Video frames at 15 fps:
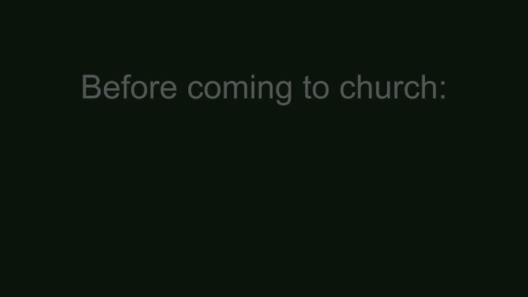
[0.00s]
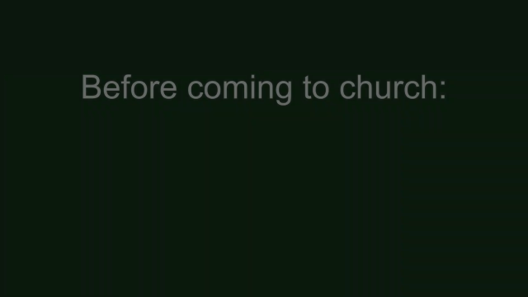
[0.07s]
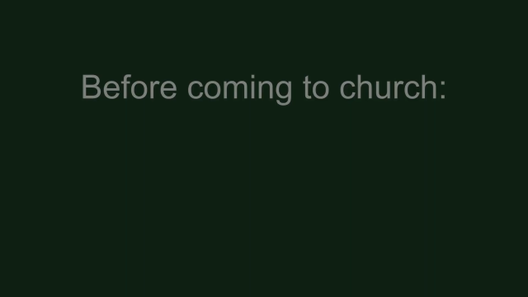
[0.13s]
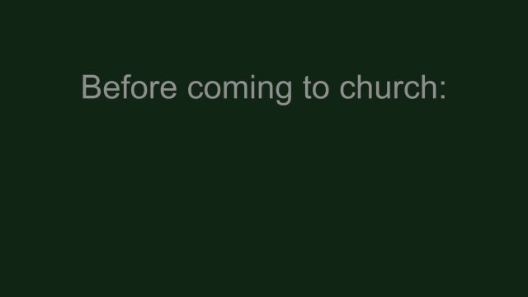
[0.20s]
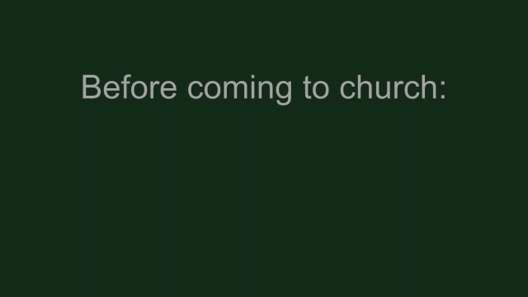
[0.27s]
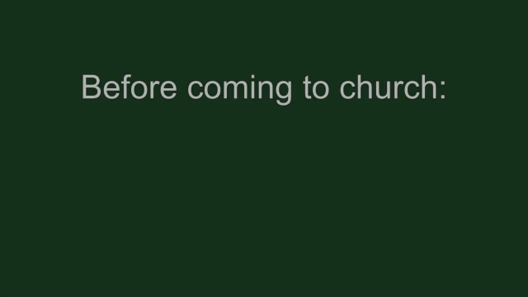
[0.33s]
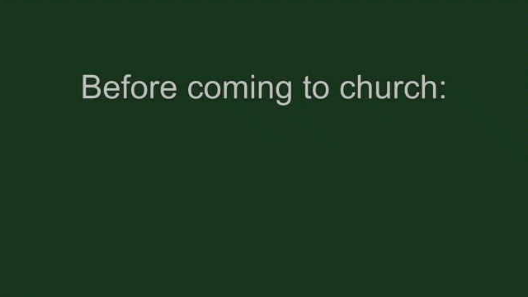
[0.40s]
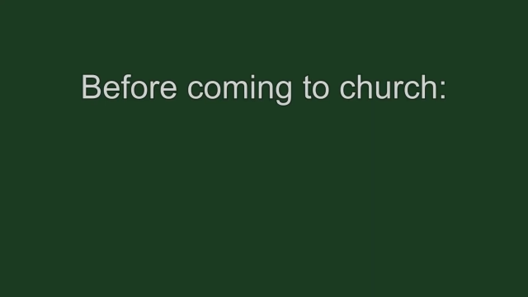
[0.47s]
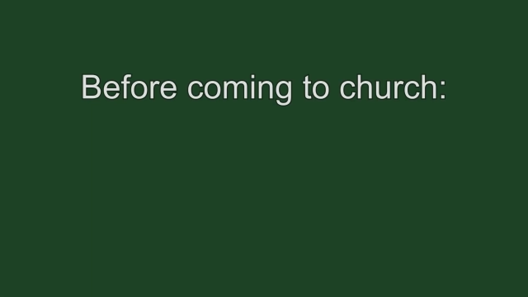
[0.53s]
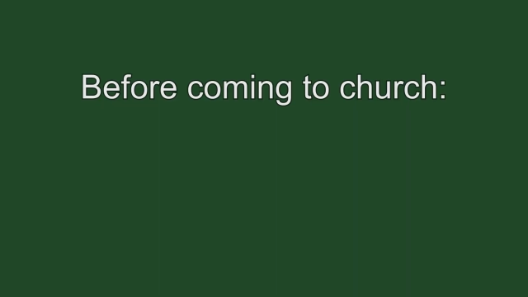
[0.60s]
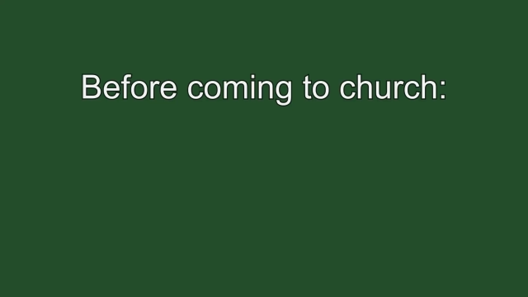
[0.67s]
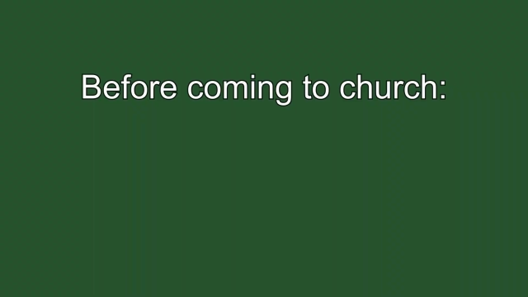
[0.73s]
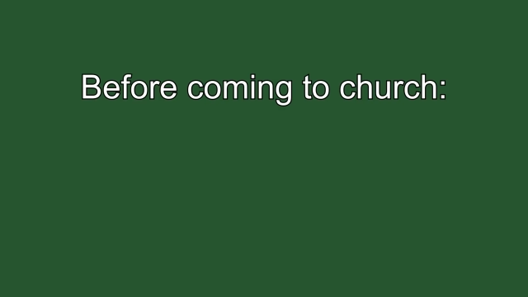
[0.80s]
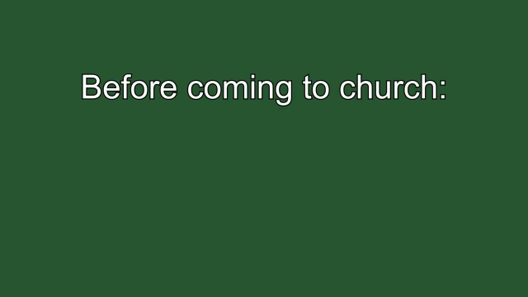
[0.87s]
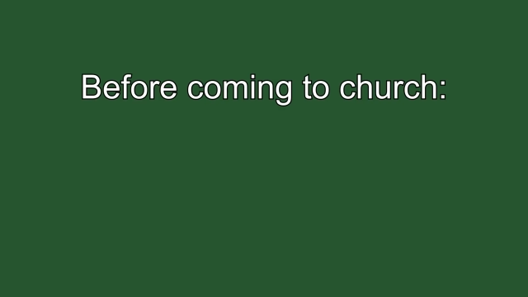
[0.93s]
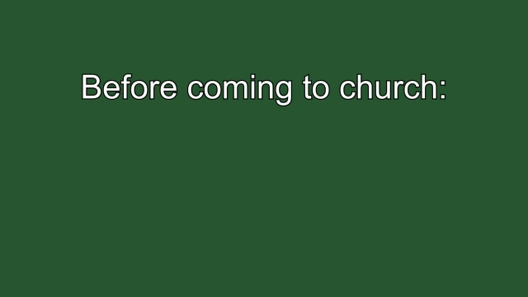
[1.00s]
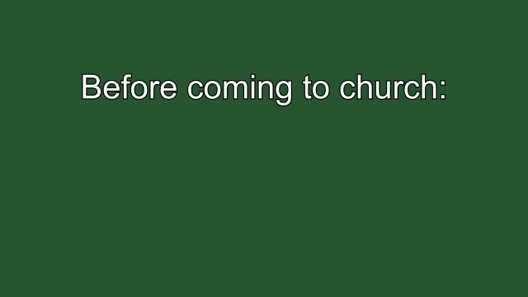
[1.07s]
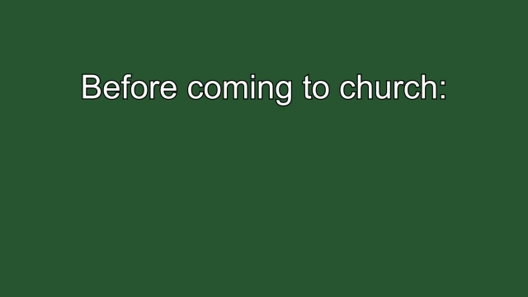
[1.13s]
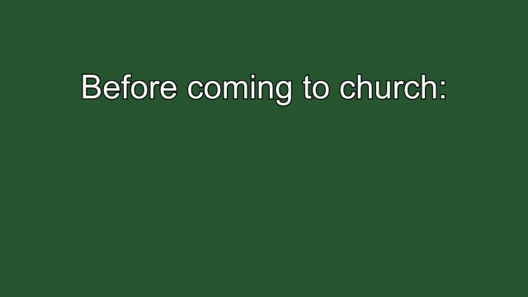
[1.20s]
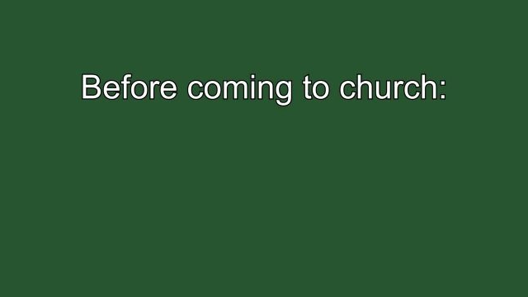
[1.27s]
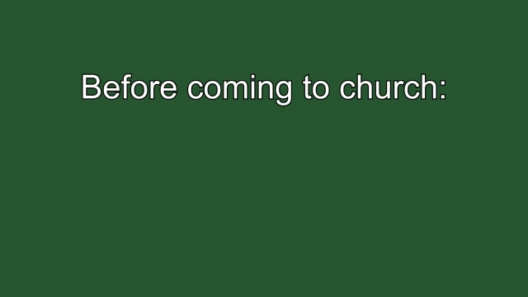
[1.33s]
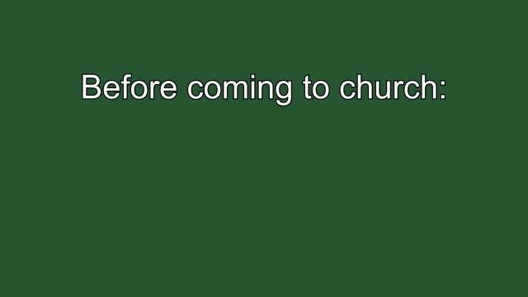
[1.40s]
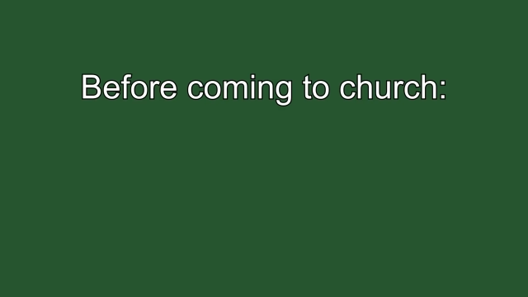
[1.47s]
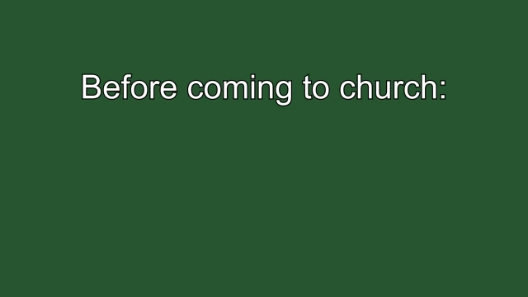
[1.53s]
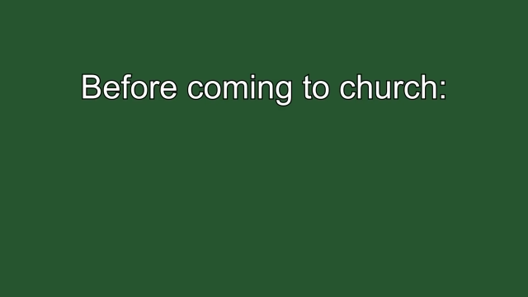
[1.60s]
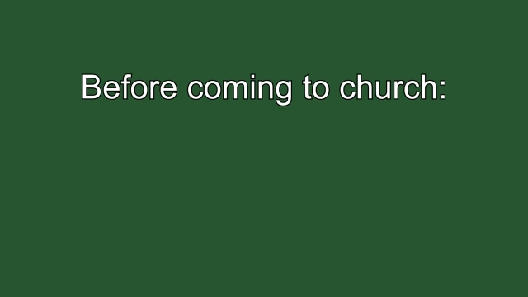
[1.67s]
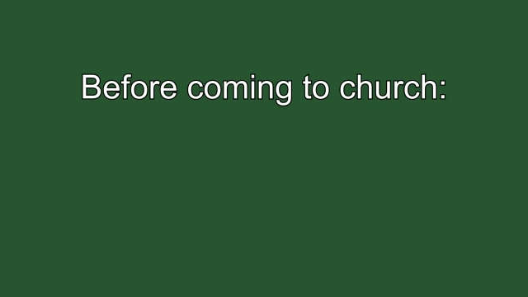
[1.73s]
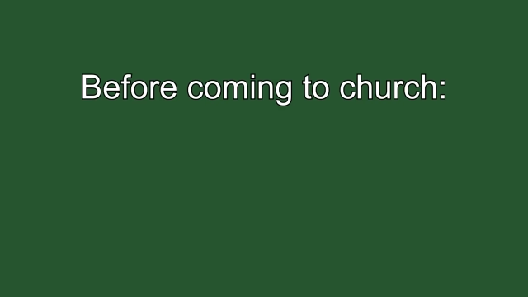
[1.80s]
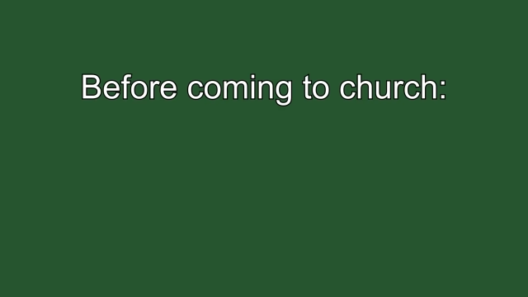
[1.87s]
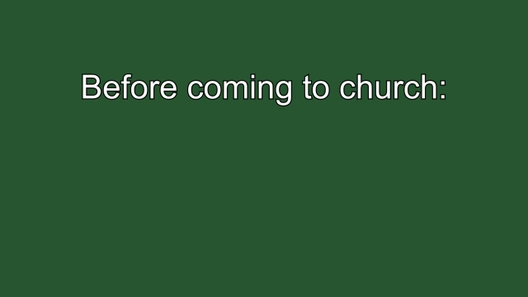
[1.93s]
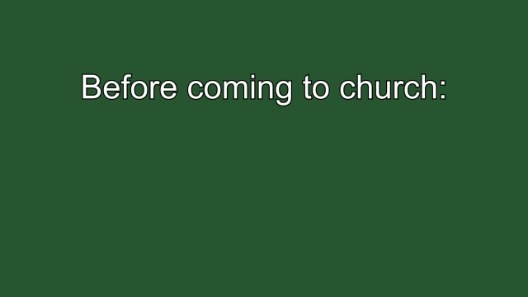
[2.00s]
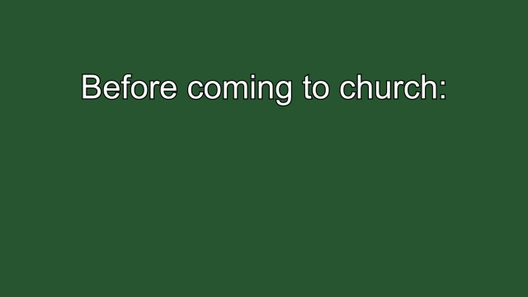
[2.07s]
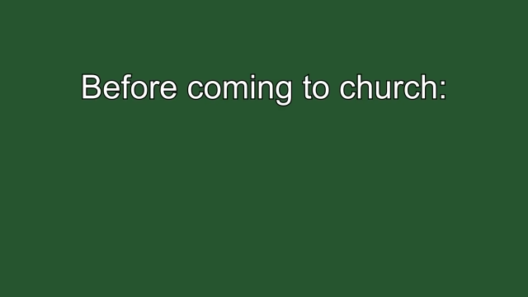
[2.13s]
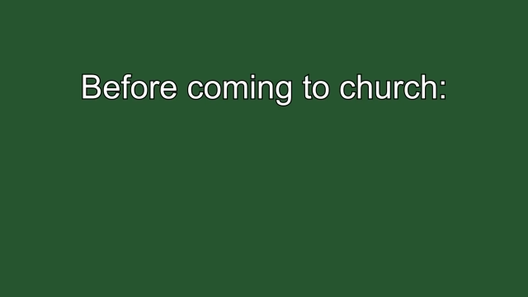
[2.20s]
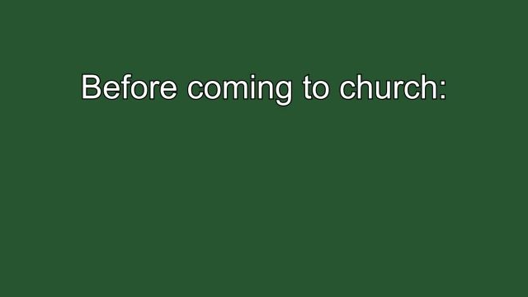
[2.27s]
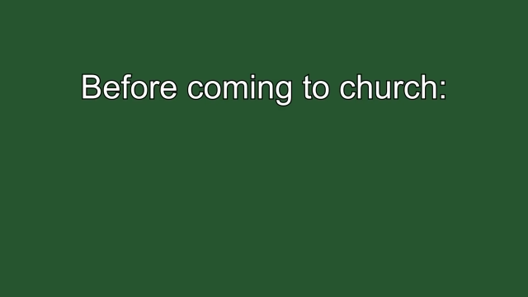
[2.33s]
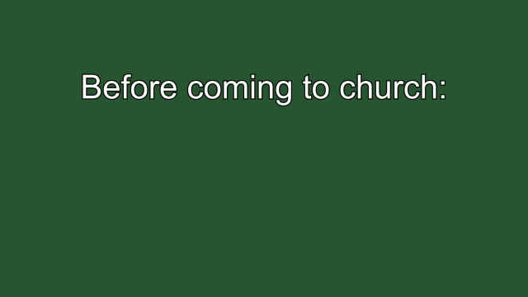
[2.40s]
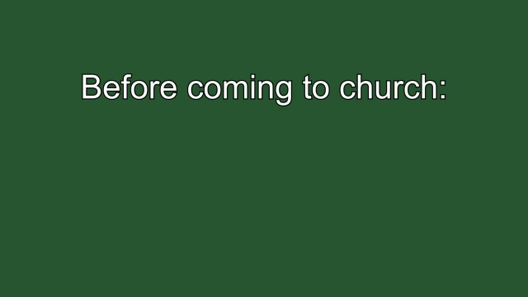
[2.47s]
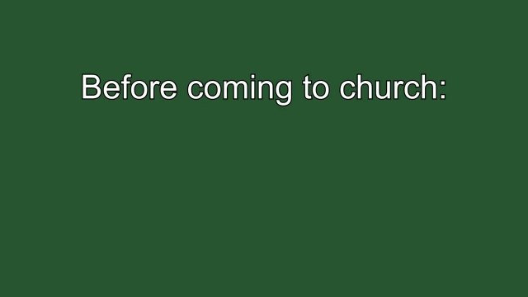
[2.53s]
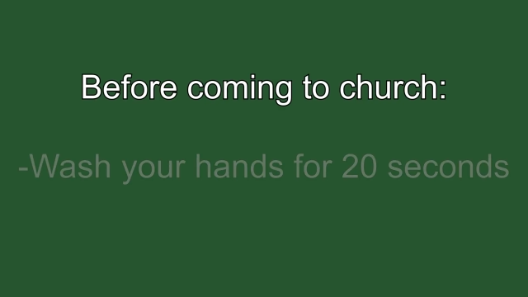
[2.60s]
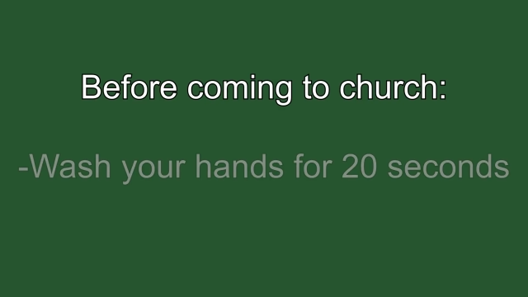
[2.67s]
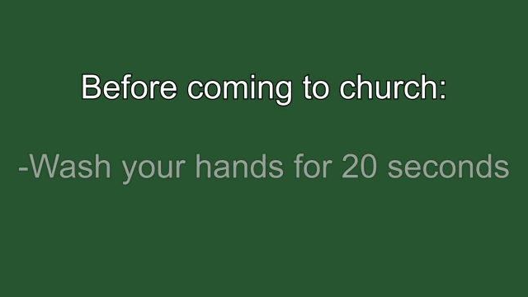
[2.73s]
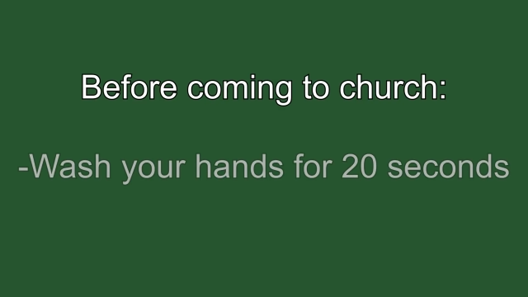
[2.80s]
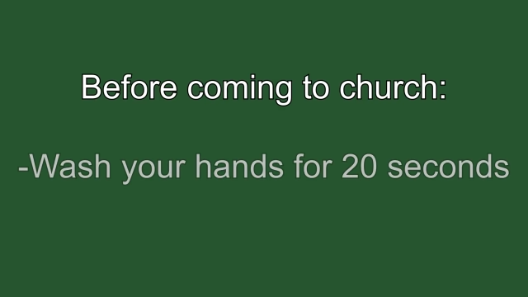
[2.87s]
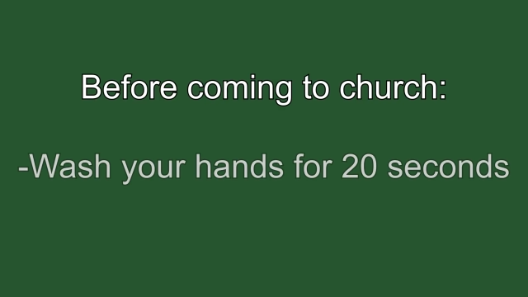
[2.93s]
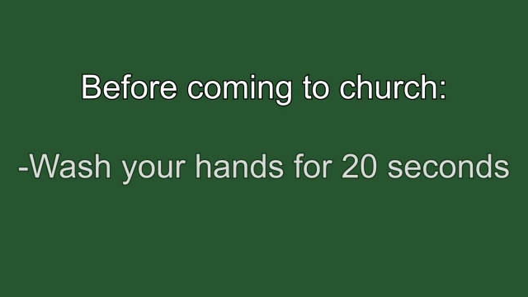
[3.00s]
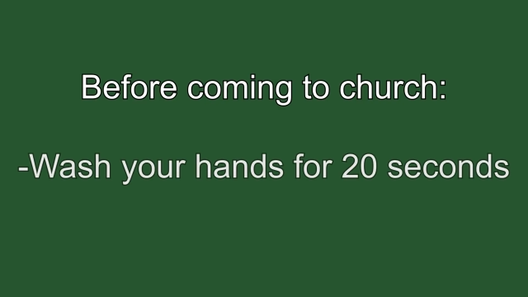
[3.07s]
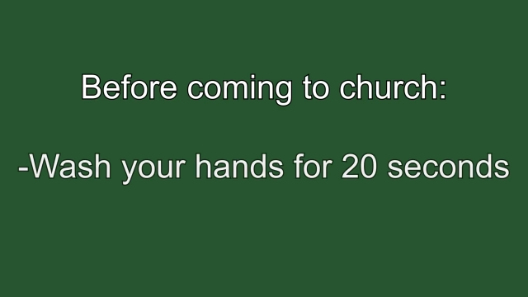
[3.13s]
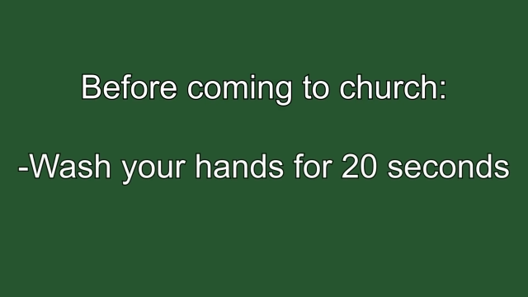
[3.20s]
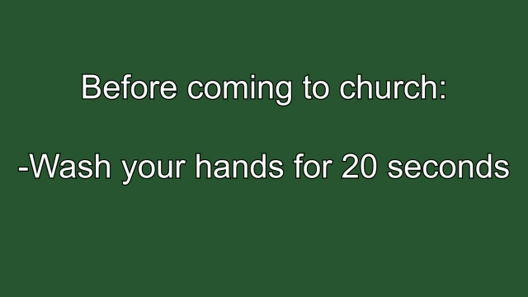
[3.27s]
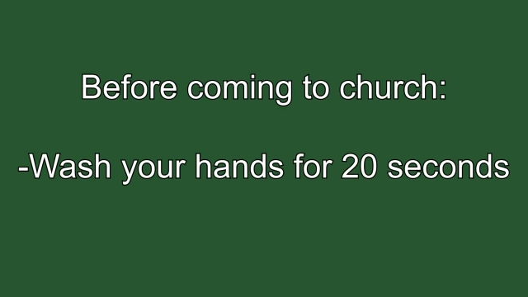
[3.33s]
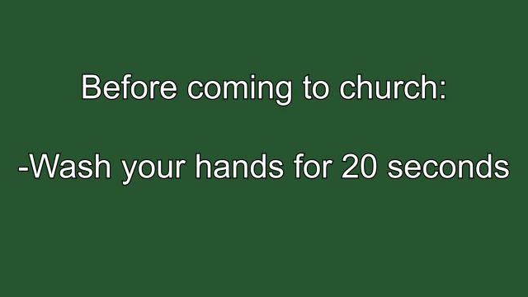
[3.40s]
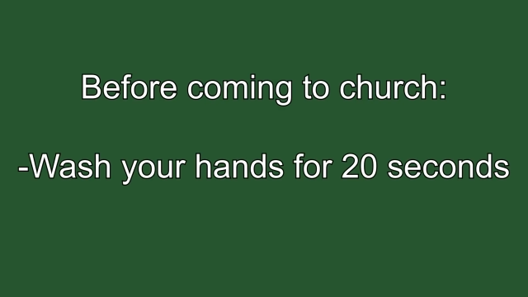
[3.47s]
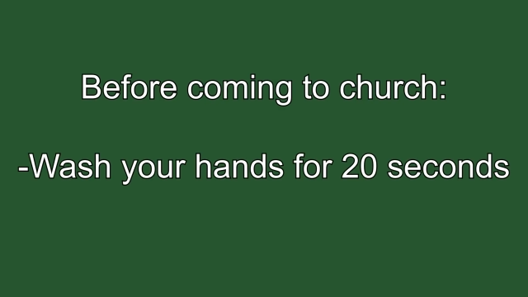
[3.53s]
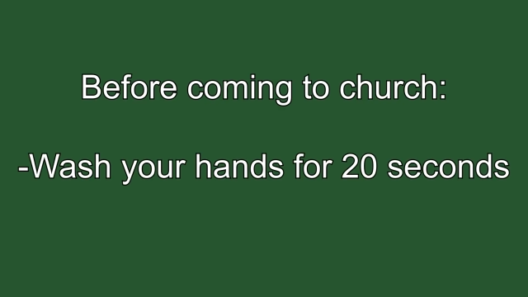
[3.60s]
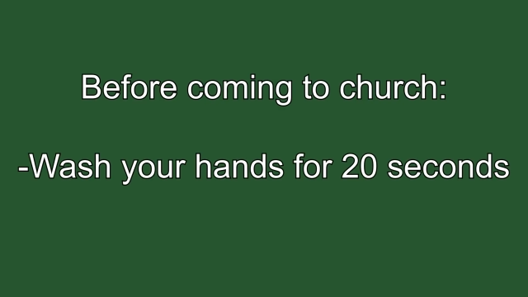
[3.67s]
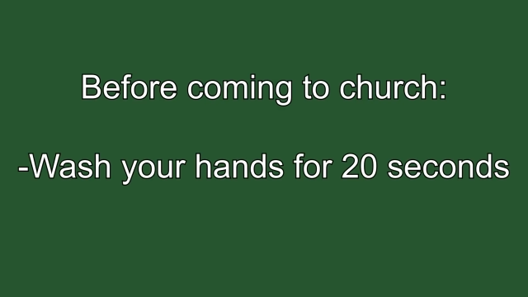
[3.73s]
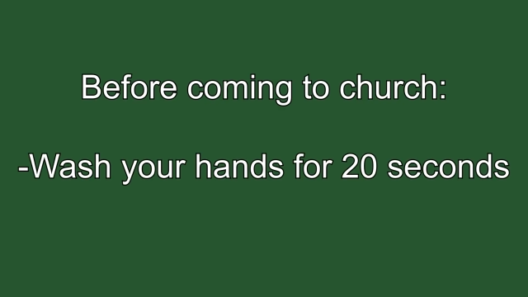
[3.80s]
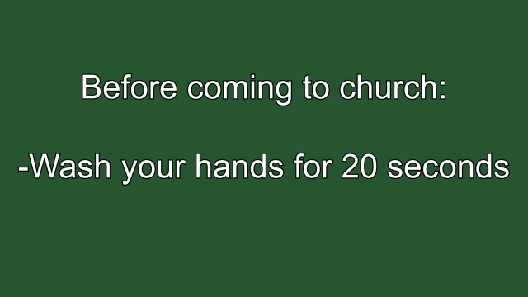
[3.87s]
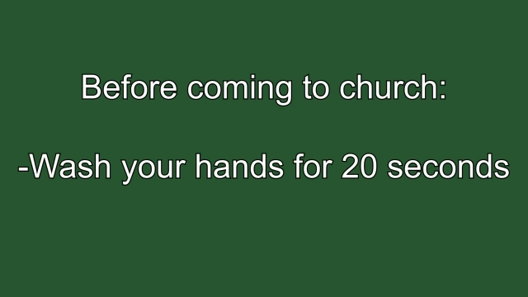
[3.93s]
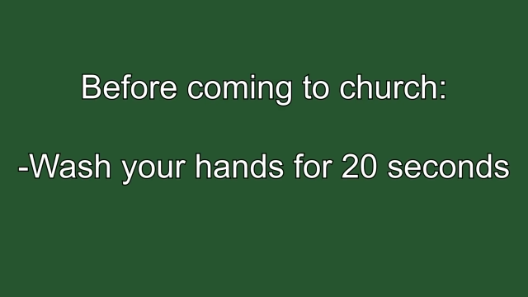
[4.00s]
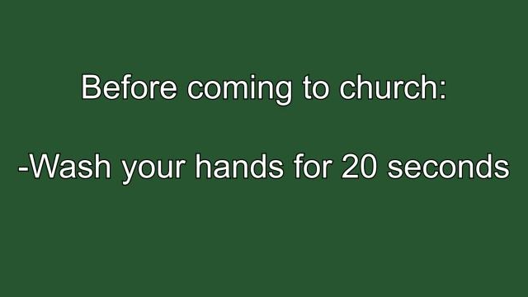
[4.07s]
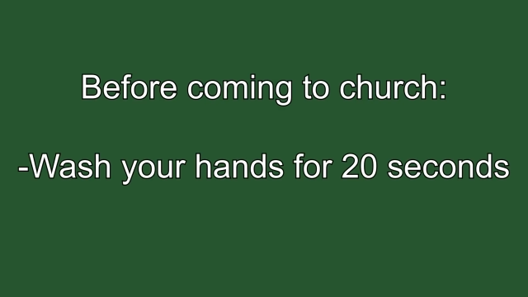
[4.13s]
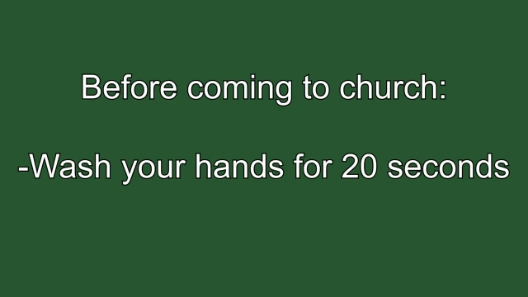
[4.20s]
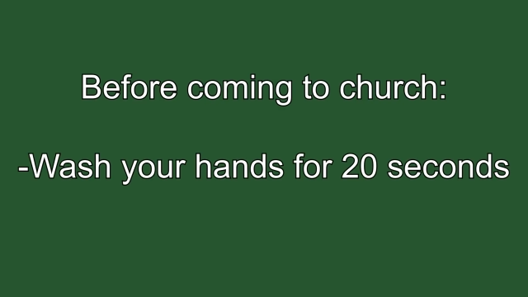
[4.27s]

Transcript: Nobody's mouth can be seen.